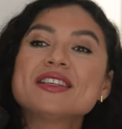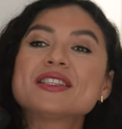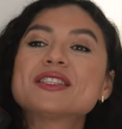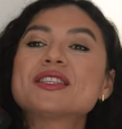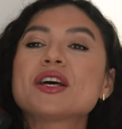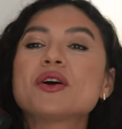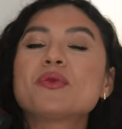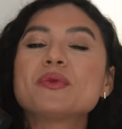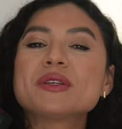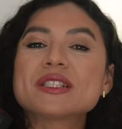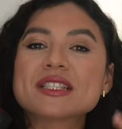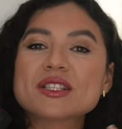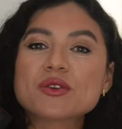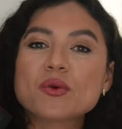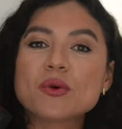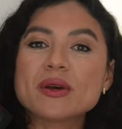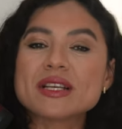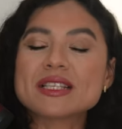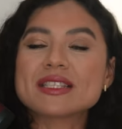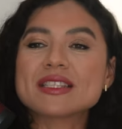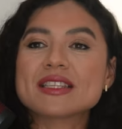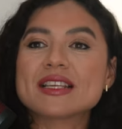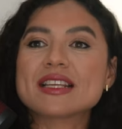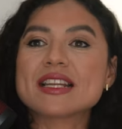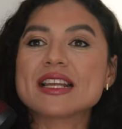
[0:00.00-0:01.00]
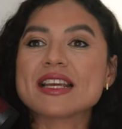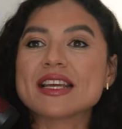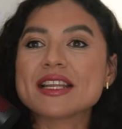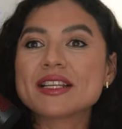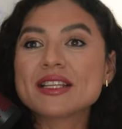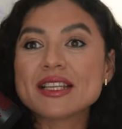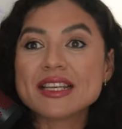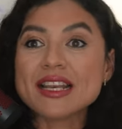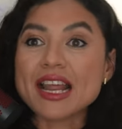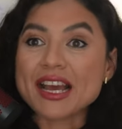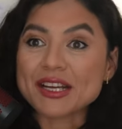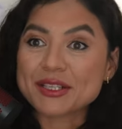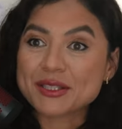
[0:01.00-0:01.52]
So we squeezed it
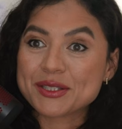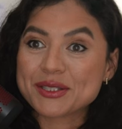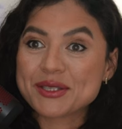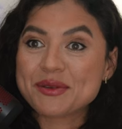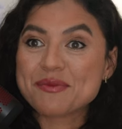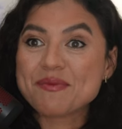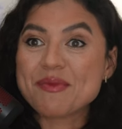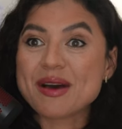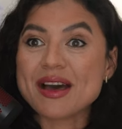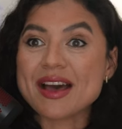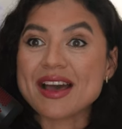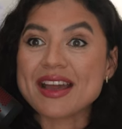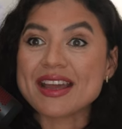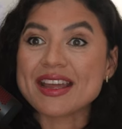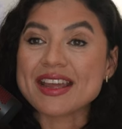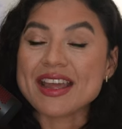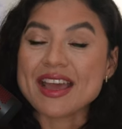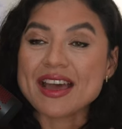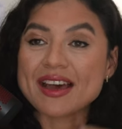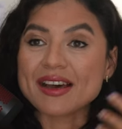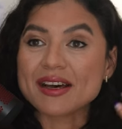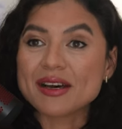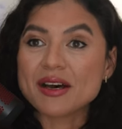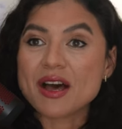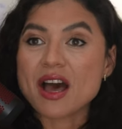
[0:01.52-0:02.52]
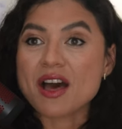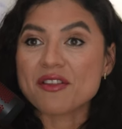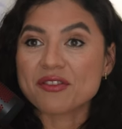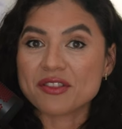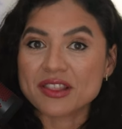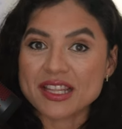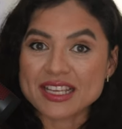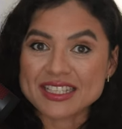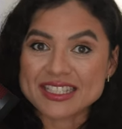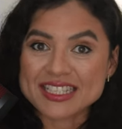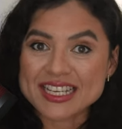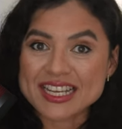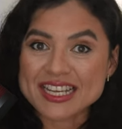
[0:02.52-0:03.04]
in next to my
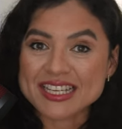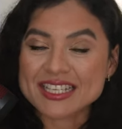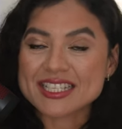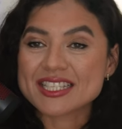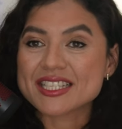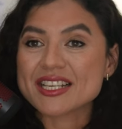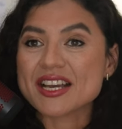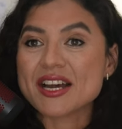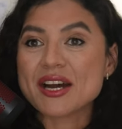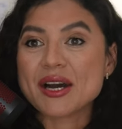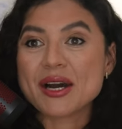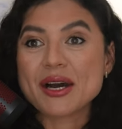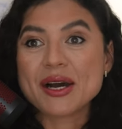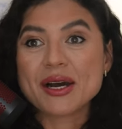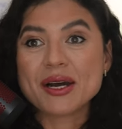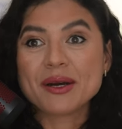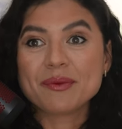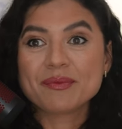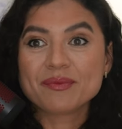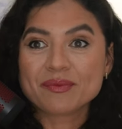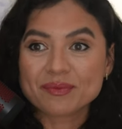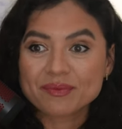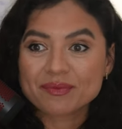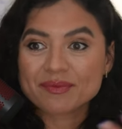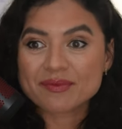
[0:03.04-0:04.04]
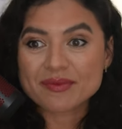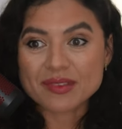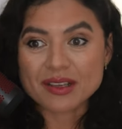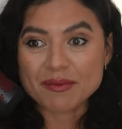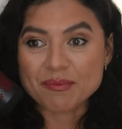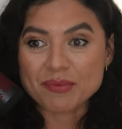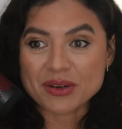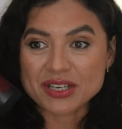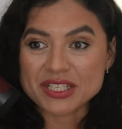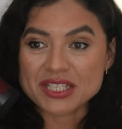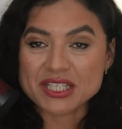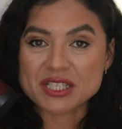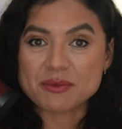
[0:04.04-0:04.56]
athletics
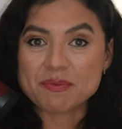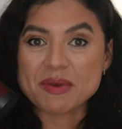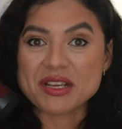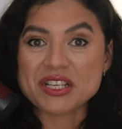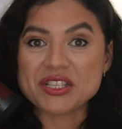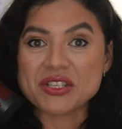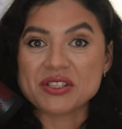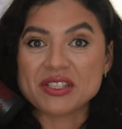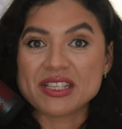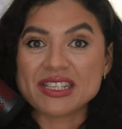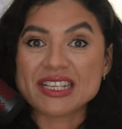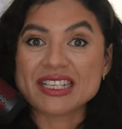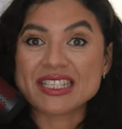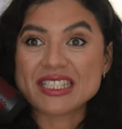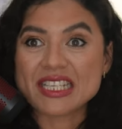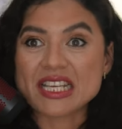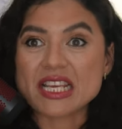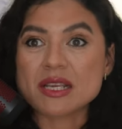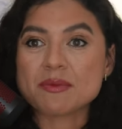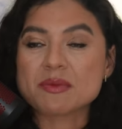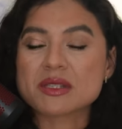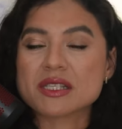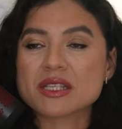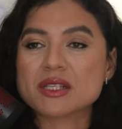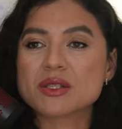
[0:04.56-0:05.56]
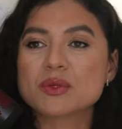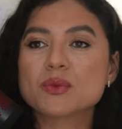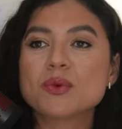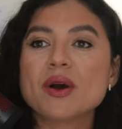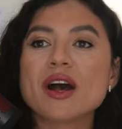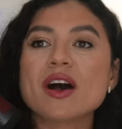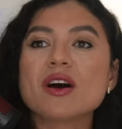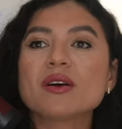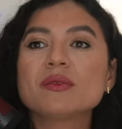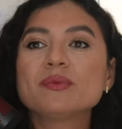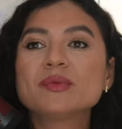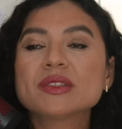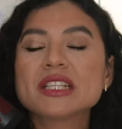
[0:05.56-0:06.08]
participation in the teams as
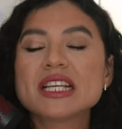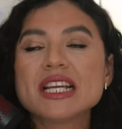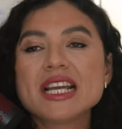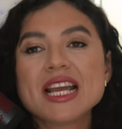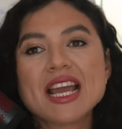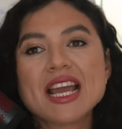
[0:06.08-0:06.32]
well.